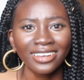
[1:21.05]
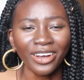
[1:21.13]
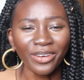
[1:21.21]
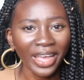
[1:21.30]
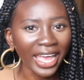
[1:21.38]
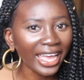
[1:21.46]

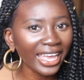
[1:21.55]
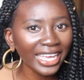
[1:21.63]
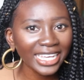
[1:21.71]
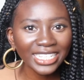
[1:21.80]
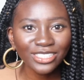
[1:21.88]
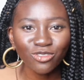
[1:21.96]

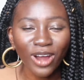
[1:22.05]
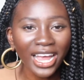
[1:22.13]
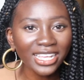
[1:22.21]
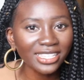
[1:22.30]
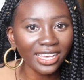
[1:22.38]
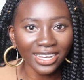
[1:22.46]
Okay?
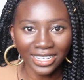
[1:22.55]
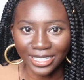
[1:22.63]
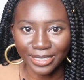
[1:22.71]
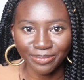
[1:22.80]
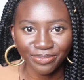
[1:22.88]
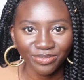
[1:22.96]
Rise
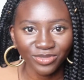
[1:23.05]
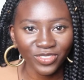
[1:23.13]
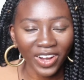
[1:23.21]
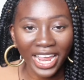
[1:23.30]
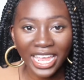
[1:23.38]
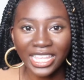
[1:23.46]
up.
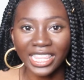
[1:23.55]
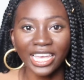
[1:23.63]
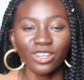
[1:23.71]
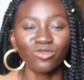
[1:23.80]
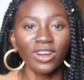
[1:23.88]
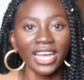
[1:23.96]
Right?
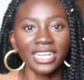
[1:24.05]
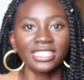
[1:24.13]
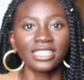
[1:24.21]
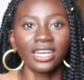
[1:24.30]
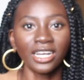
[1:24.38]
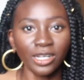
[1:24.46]
Like,
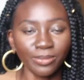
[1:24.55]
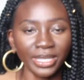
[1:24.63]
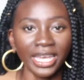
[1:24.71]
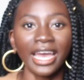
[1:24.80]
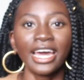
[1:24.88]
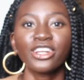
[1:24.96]
rise up,
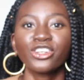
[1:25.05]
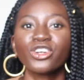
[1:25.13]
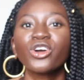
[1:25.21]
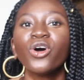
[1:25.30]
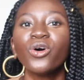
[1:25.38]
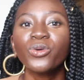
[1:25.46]
get out of
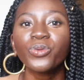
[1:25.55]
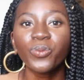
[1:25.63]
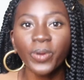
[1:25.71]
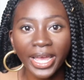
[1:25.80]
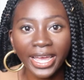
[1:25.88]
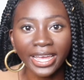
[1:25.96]
your own
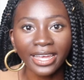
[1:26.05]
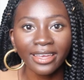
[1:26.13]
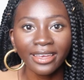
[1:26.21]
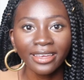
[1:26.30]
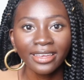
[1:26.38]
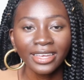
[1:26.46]
way.
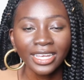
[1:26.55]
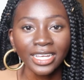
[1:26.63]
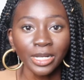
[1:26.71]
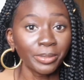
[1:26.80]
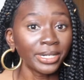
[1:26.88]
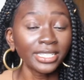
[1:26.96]

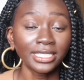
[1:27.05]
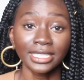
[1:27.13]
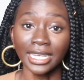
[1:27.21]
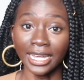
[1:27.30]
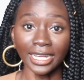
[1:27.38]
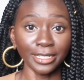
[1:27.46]
But it's
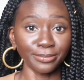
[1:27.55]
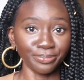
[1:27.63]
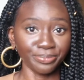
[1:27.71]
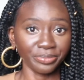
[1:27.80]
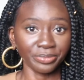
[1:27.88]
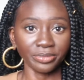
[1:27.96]
time.